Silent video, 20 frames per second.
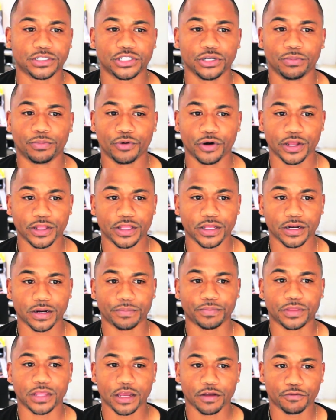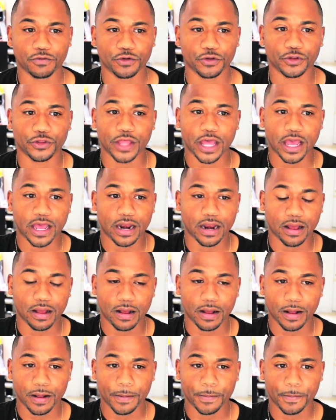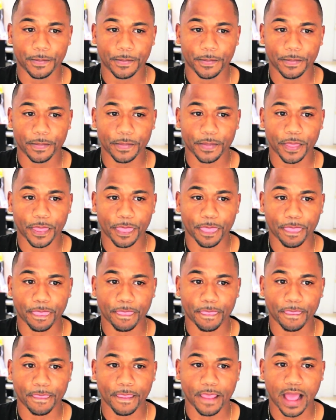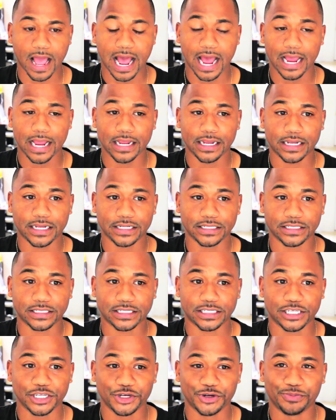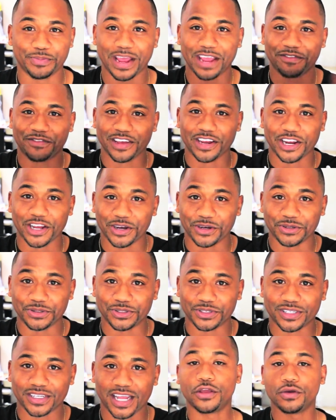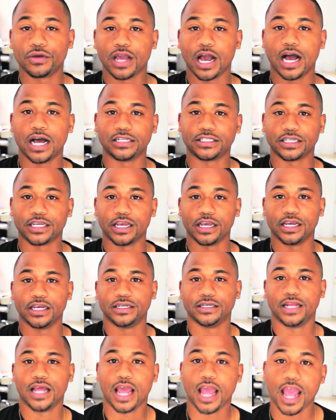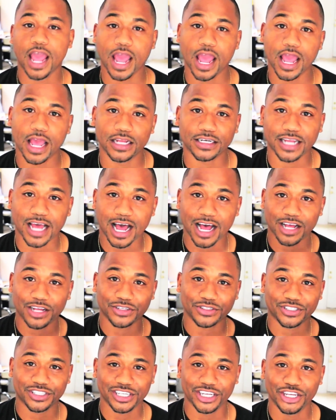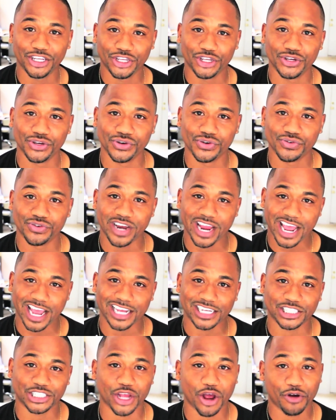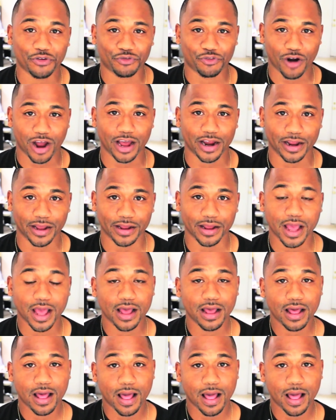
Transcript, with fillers: I'm still breathing. I'm thankful that I can still make videos. Thank you guys again, and I'll see you next Friday.